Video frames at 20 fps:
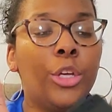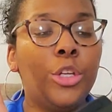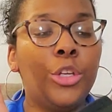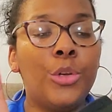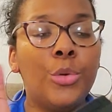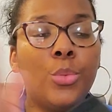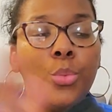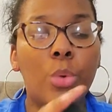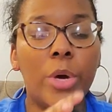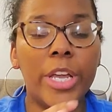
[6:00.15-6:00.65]

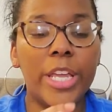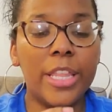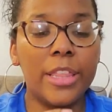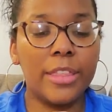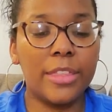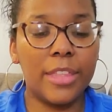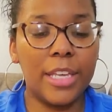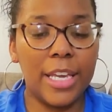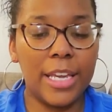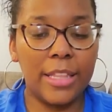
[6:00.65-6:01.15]
You
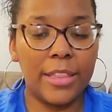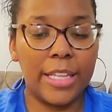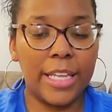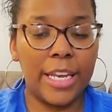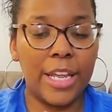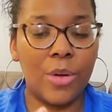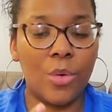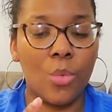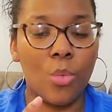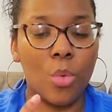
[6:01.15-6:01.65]
wouldn't think that
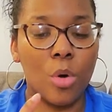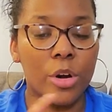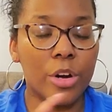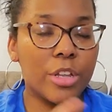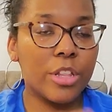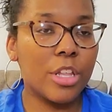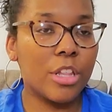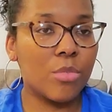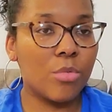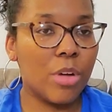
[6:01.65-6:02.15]
it
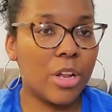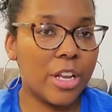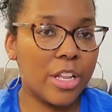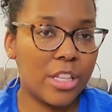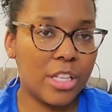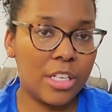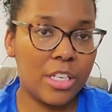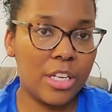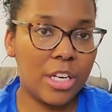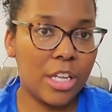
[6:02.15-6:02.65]
works as well
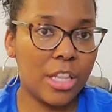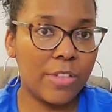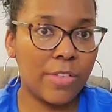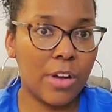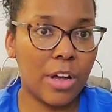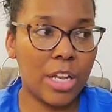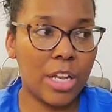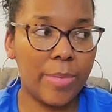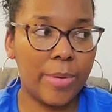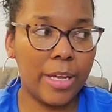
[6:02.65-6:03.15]
as it does
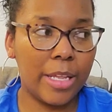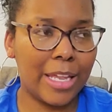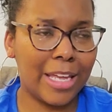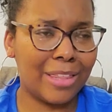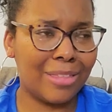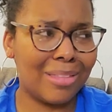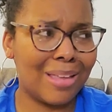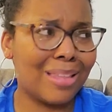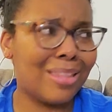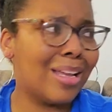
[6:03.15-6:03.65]
for being
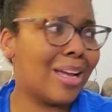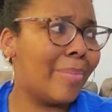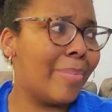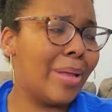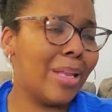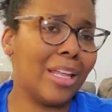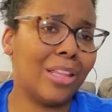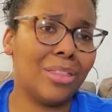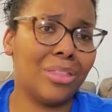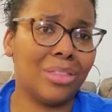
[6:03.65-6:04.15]
like, I think I
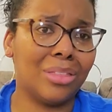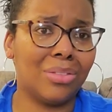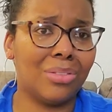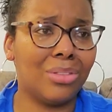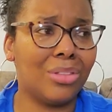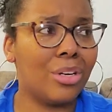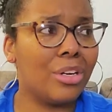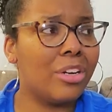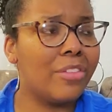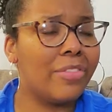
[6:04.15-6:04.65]
paid like
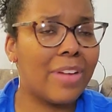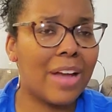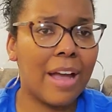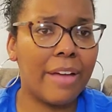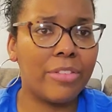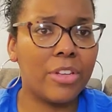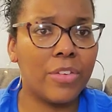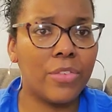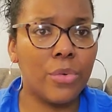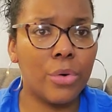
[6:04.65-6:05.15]

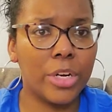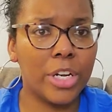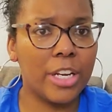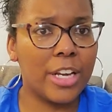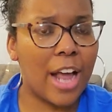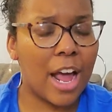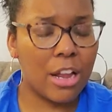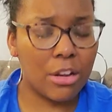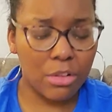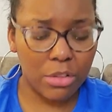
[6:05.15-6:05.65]
35 to
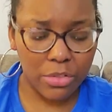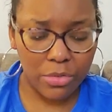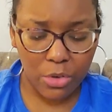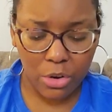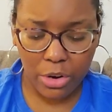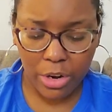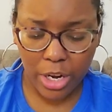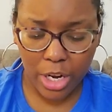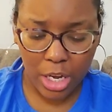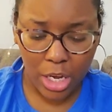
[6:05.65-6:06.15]
$40
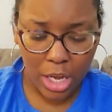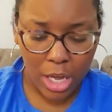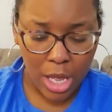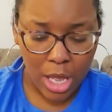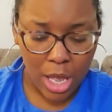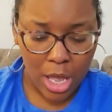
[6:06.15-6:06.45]
for it.